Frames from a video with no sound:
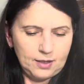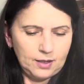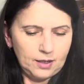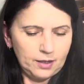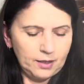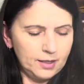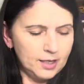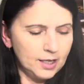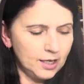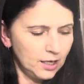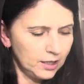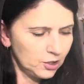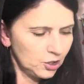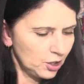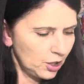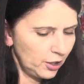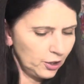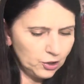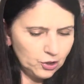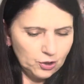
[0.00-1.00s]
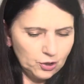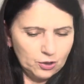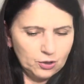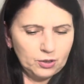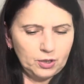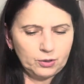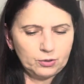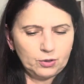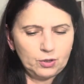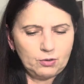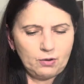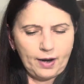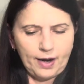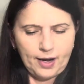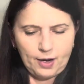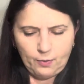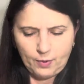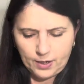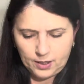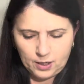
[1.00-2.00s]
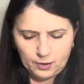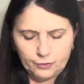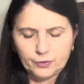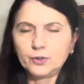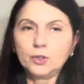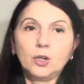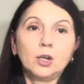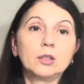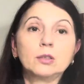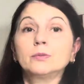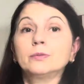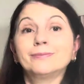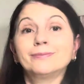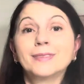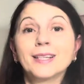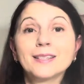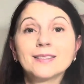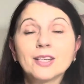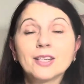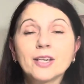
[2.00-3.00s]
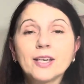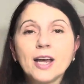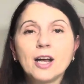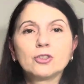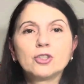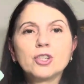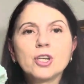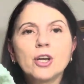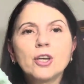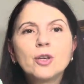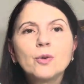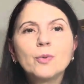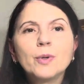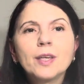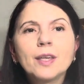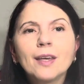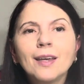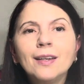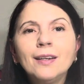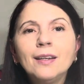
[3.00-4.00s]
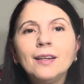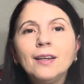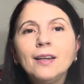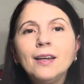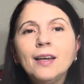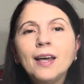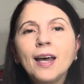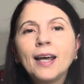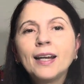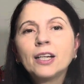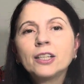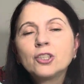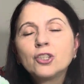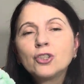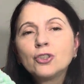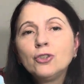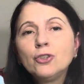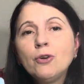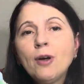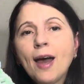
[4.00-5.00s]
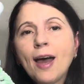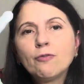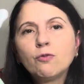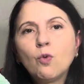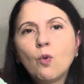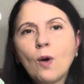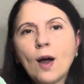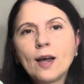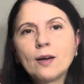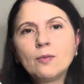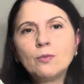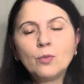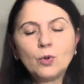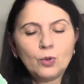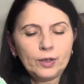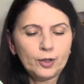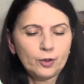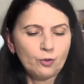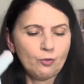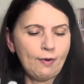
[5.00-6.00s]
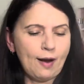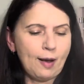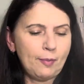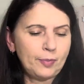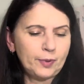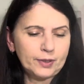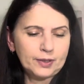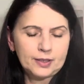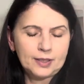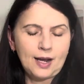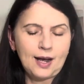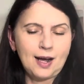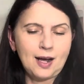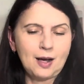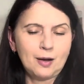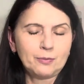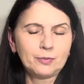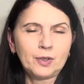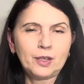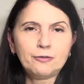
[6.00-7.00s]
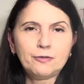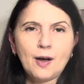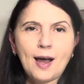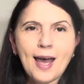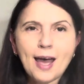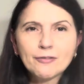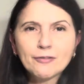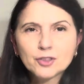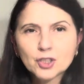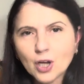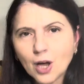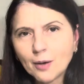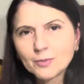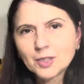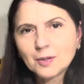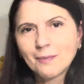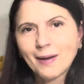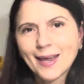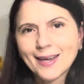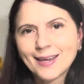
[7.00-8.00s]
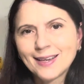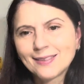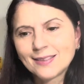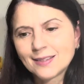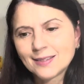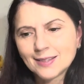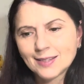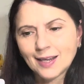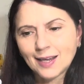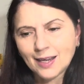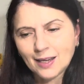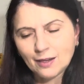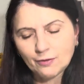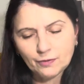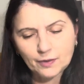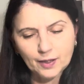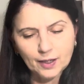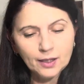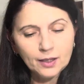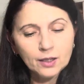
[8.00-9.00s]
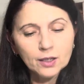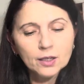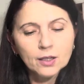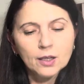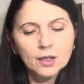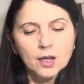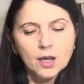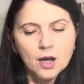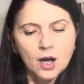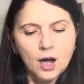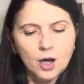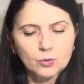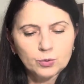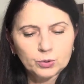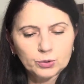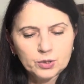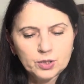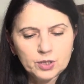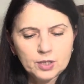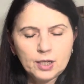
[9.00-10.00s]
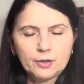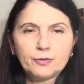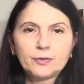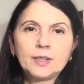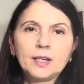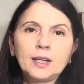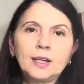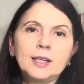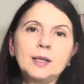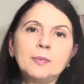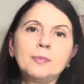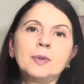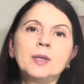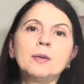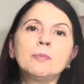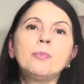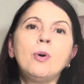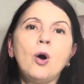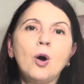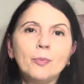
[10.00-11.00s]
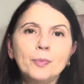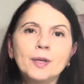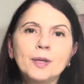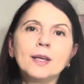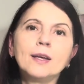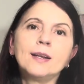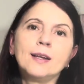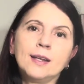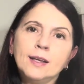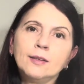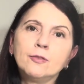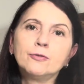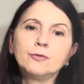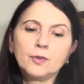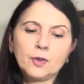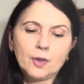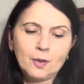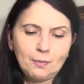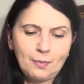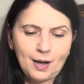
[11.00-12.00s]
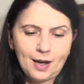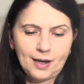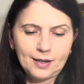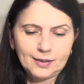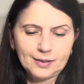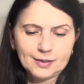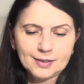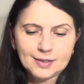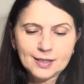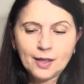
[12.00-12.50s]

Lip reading: I think I showed you the little grey one. If not, that's okay, I'll show you again. And I do have one more little rabbit. If I have time to make it this evening, I will definitely be popping it in for the markets.